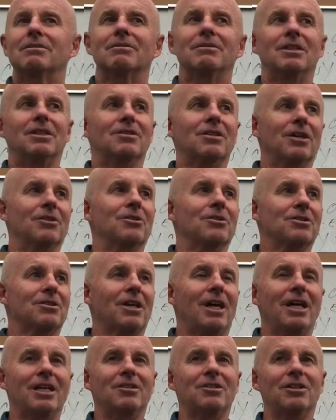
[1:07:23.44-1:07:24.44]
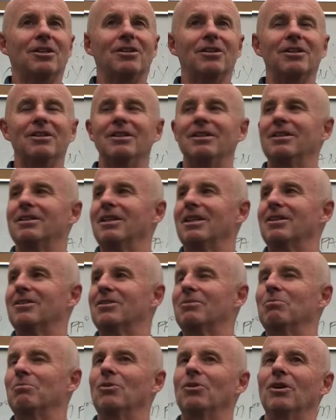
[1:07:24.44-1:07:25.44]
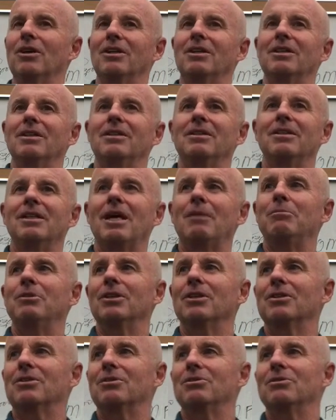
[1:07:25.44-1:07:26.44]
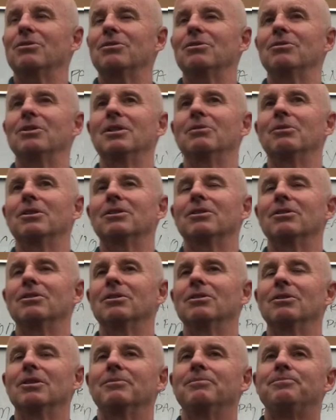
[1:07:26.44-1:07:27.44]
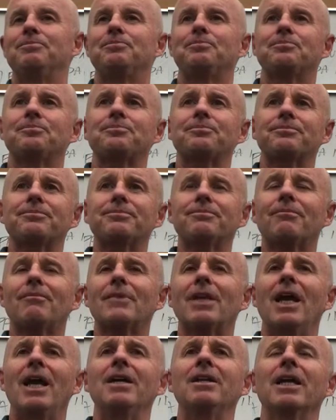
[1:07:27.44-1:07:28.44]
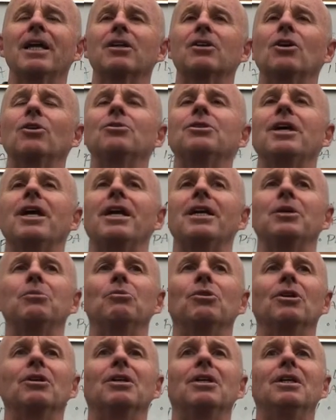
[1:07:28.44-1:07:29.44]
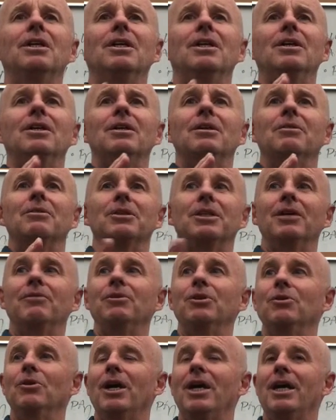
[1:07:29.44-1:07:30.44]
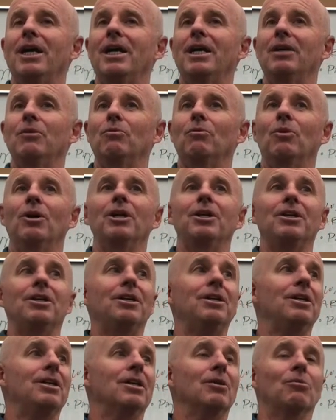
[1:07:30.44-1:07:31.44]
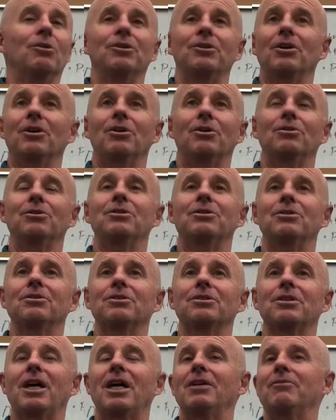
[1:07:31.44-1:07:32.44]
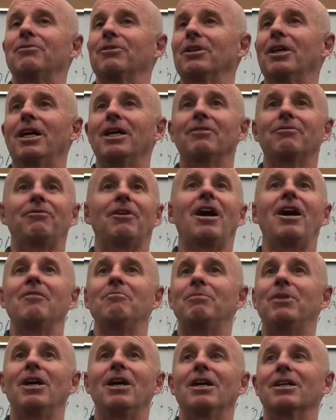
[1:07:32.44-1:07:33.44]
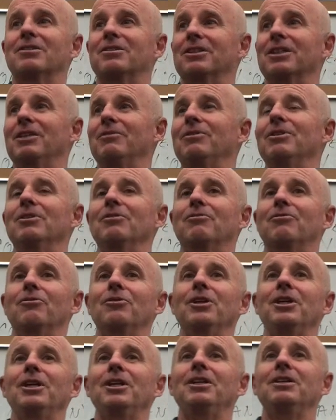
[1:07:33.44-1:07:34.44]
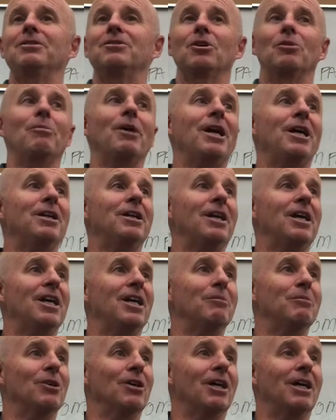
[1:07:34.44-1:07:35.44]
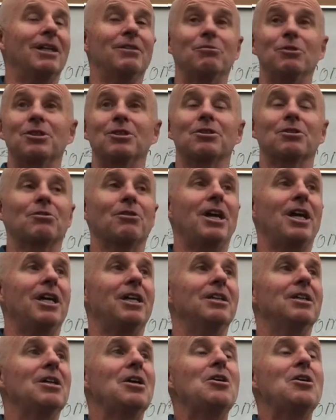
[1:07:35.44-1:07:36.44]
these other sites, you know, it's more nebulous who's doing it, what they're doing. And like GoDaddy will give you a 1 year where they'll host your site for like $5 and give you a free domain name and all, which is great.